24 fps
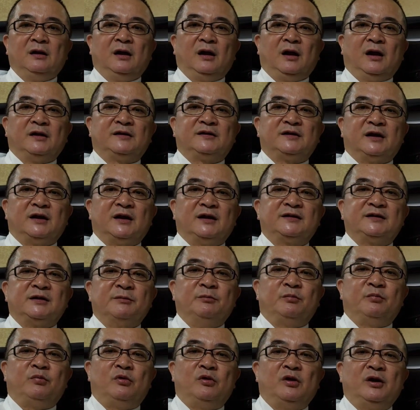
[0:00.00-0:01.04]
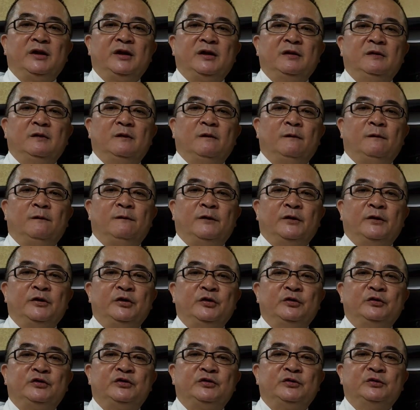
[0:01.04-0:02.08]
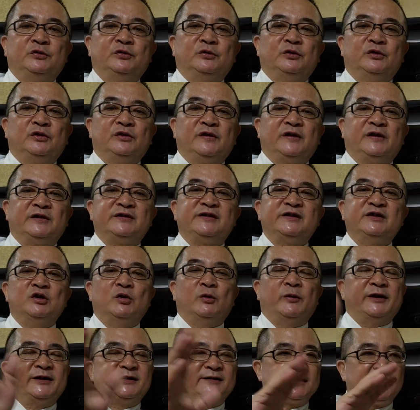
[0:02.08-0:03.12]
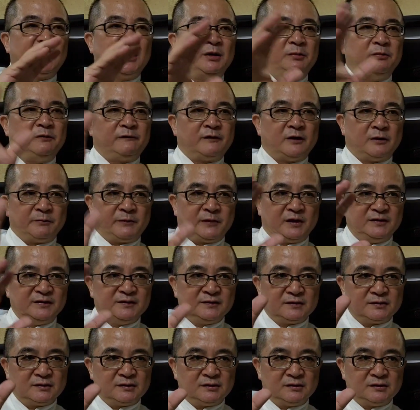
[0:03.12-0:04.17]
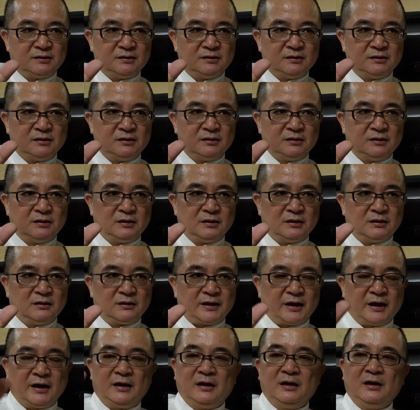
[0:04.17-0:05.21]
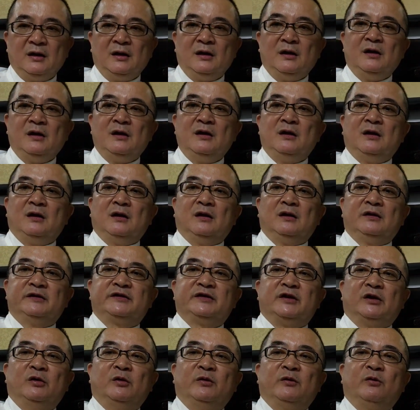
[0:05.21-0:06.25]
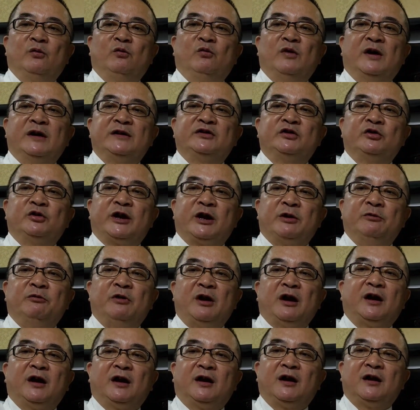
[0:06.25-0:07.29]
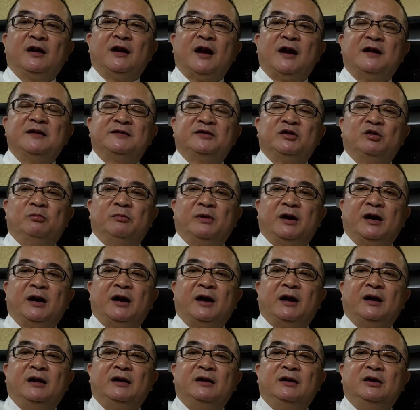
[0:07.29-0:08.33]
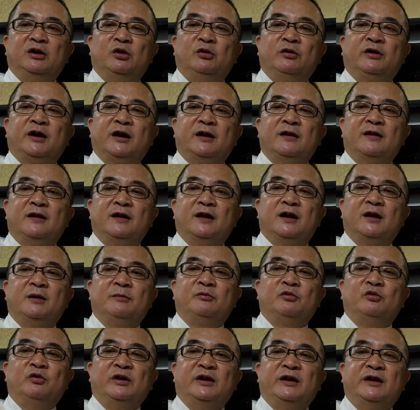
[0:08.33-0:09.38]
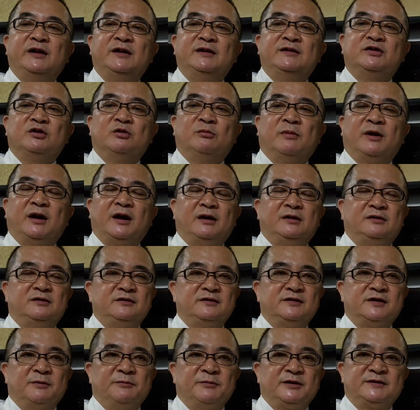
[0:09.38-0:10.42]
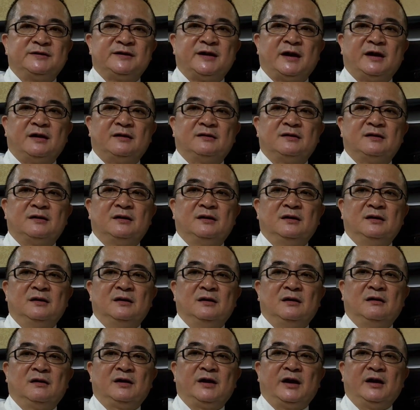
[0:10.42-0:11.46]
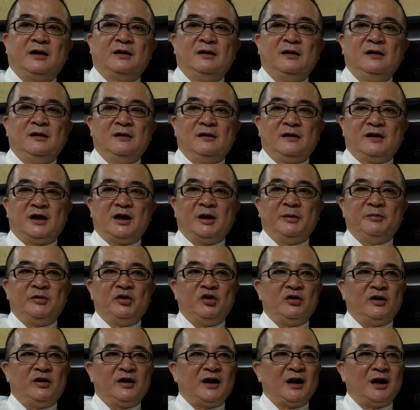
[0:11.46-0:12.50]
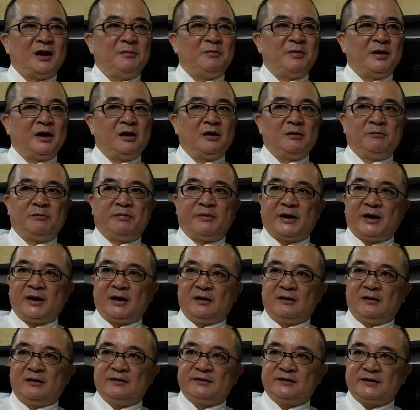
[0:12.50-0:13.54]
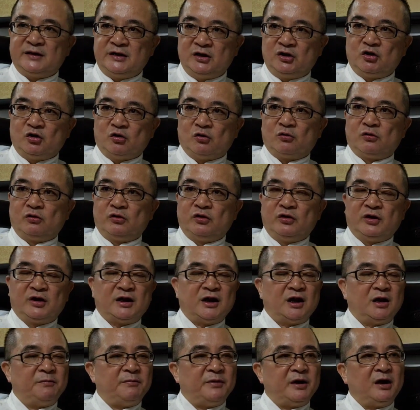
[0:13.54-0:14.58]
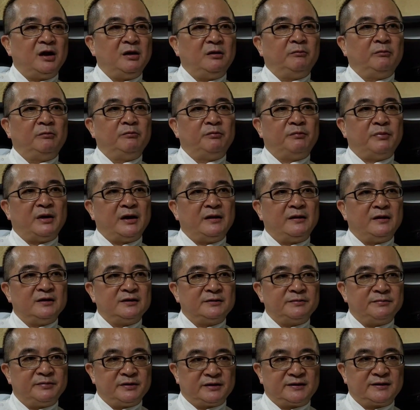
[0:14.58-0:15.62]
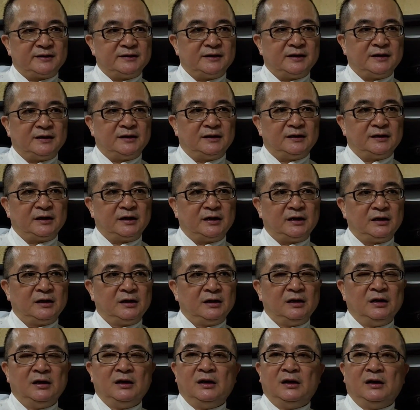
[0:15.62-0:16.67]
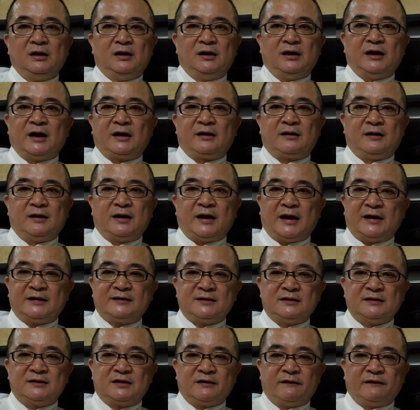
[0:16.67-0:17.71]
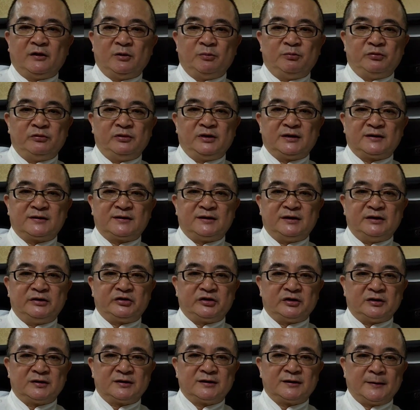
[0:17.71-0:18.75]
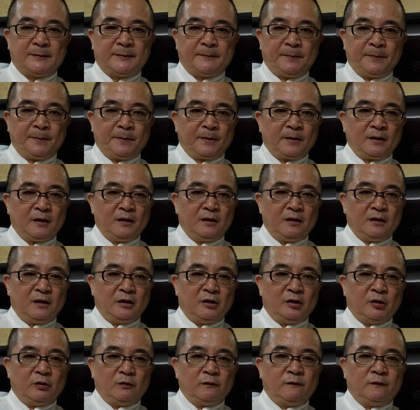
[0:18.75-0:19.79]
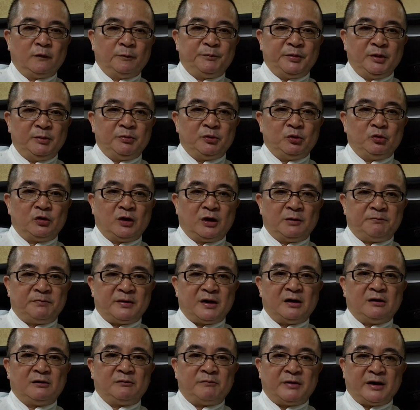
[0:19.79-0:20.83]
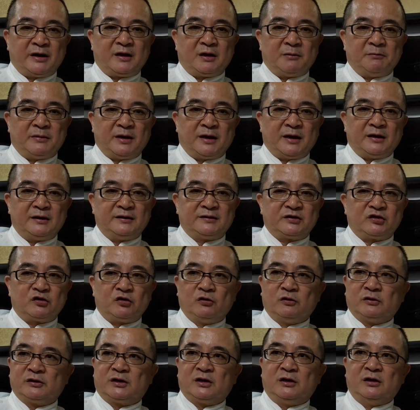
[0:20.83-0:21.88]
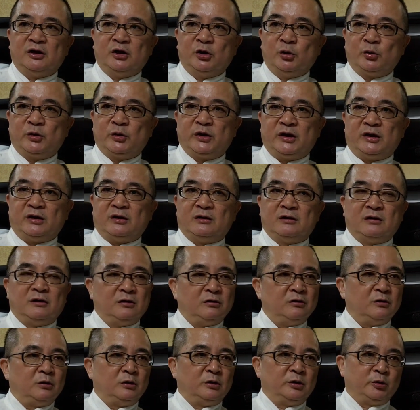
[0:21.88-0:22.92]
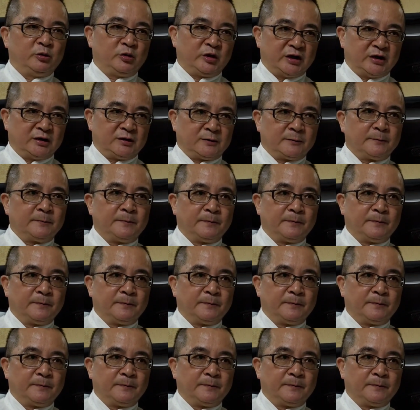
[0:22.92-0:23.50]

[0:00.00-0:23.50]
it's important for you to, there's no escape from this. Okay? So once you can recognize your mind, you can then release your mind to some extent. Okay, then you are not bound by this ego. You are not bound by this personality. Like the essence of the Buddha's teachings, for people who are bound by the mind, it's called Loki or Loka,